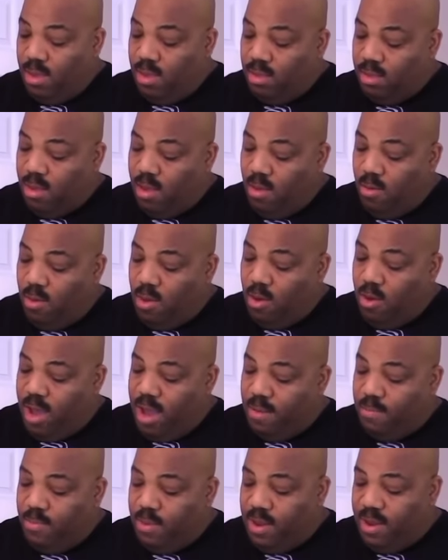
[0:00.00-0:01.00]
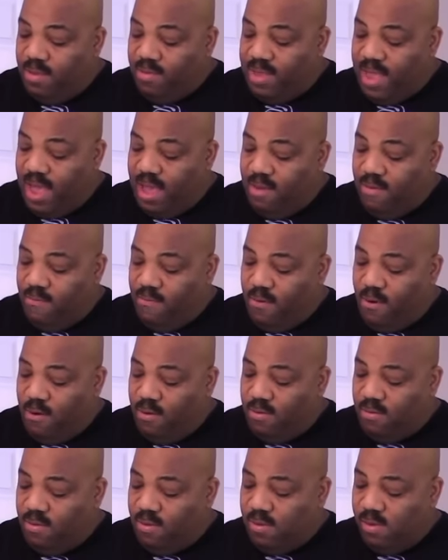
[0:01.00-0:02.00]
So we'll go ahead and put this down here
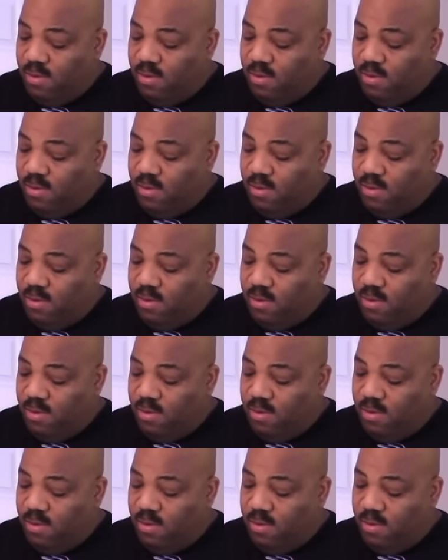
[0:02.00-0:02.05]
first.